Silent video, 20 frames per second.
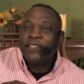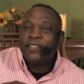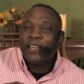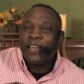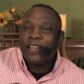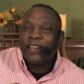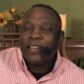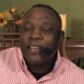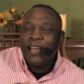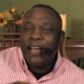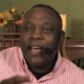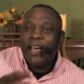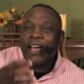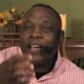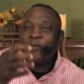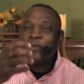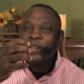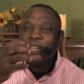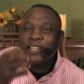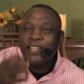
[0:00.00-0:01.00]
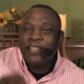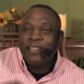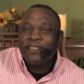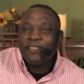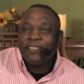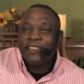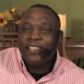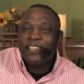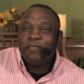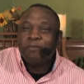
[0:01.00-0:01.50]
that I would
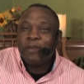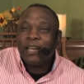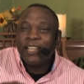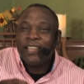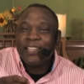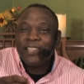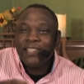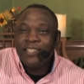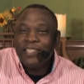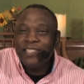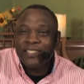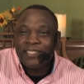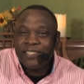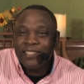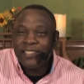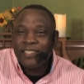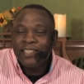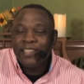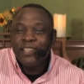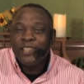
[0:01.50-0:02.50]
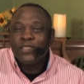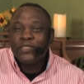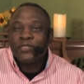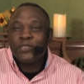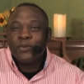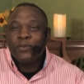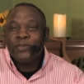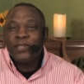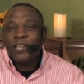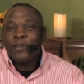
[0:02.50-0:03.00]
hear in my listening
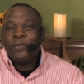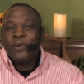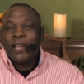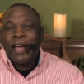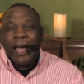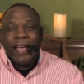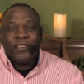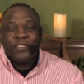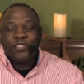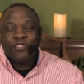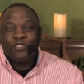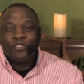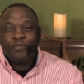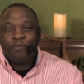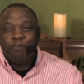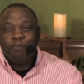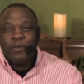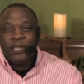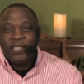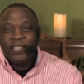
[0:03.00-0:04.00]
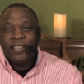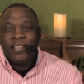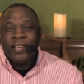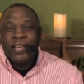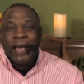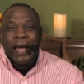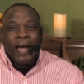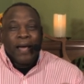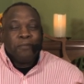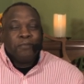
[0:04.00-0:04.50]
so that when I speak,
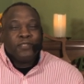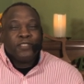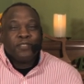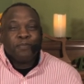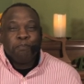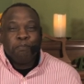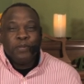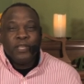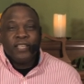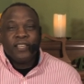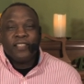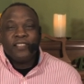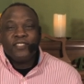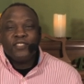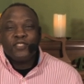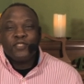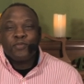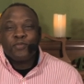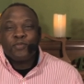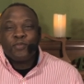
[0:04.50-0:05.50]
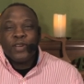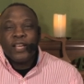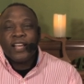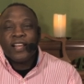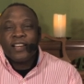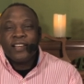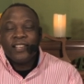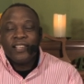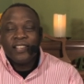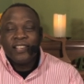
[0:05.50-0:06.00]
I'm speaking
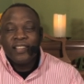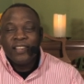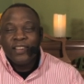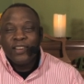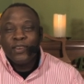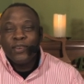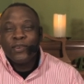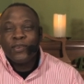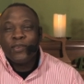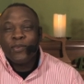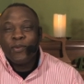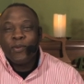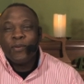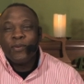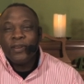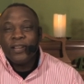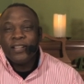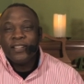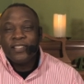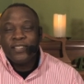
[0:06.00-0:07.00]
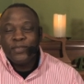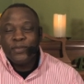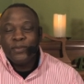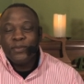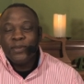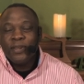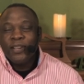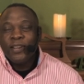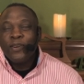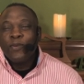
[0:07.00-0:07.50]
directly according
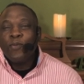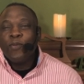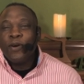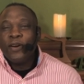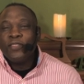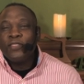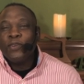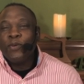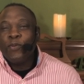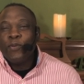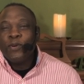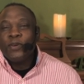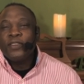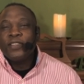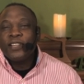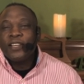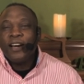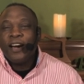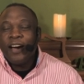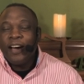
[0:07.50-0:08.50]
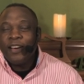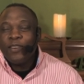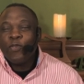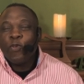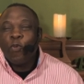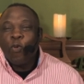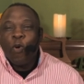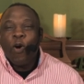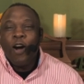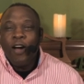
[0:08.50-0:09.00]
to what the Word of God
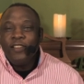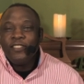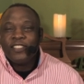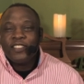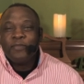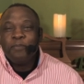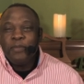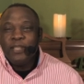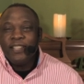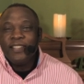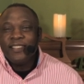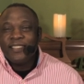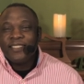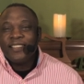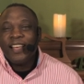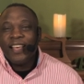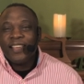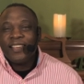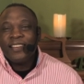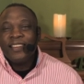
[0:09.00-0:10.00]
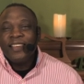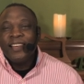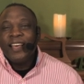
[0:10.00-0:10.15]
wants me to say.